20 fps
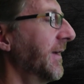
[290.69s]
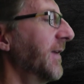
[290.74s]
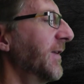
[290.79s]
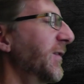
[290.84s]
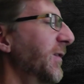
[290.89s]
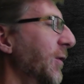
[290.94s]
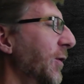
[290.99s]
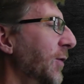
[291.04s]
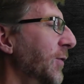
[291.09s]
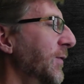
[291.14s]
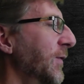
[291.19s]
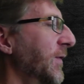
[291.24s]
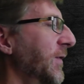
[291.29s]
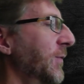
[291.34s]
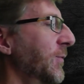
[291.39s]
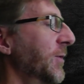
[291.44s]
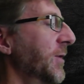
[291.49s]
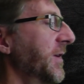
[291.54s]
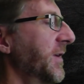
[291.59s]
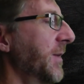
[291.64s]
It's
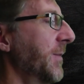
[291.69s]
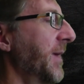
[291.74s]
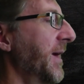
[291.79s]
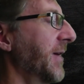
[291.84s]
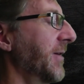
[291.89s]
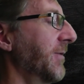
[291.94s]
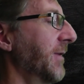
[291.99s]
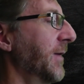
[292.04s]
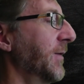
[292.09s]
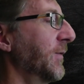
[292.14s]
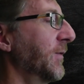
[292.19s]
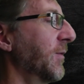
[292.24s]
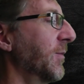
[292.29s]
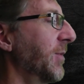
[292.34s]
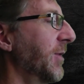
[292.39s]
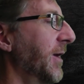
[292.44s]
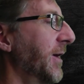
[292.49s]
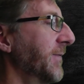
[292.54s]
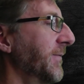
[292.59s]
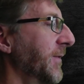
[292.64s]
constant work in the background to
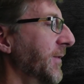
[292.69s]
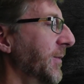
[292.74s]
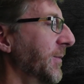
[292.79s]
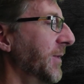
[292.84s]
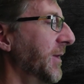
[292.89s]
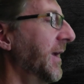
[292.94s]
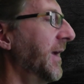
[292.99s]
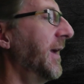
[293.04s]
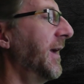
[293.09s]
apply for them.